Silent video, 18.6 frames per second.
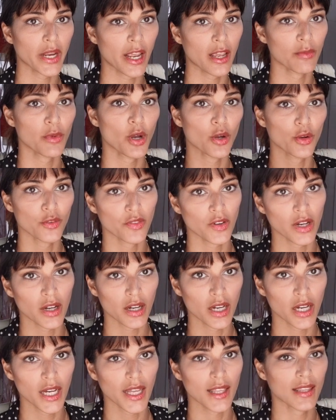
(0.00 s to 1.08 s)
came over
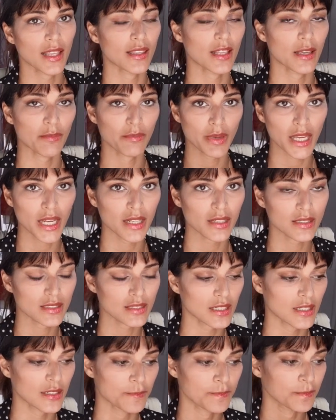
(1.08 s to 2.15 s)
and then they
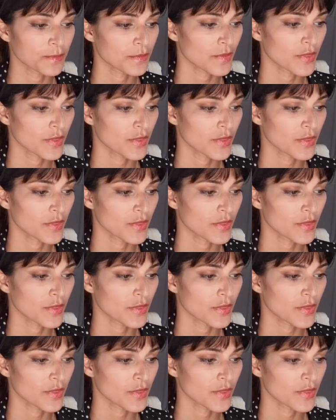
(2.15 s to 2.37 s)
mixed, and,